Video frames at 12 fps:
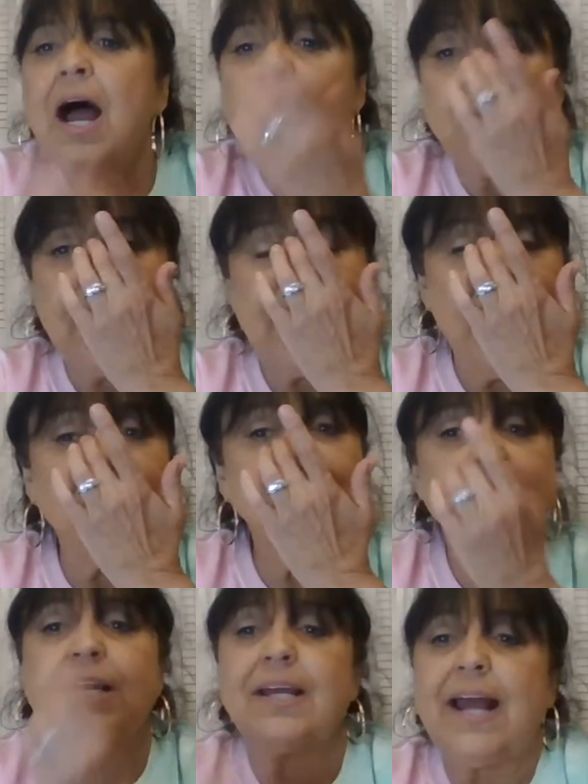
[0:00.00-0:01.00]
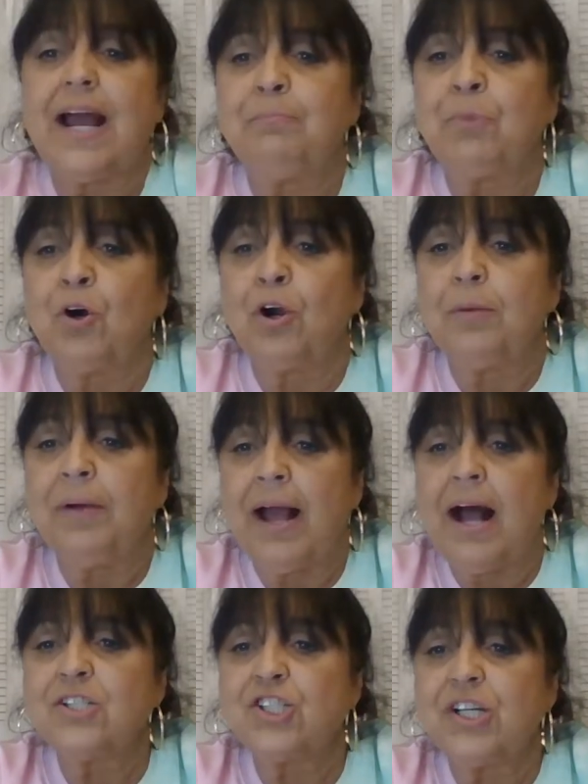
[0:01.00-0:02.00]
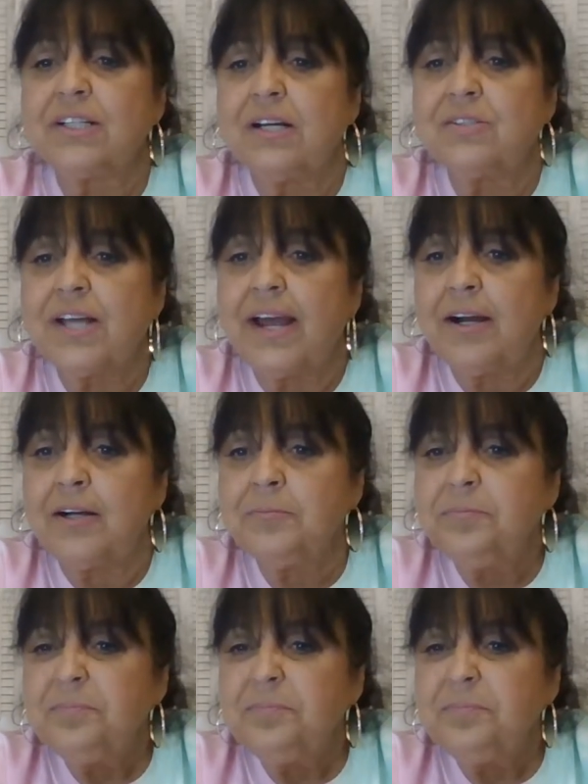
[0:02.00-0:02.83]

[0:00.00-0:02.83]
Okay, I'll check it out, Barb. I'll check those out.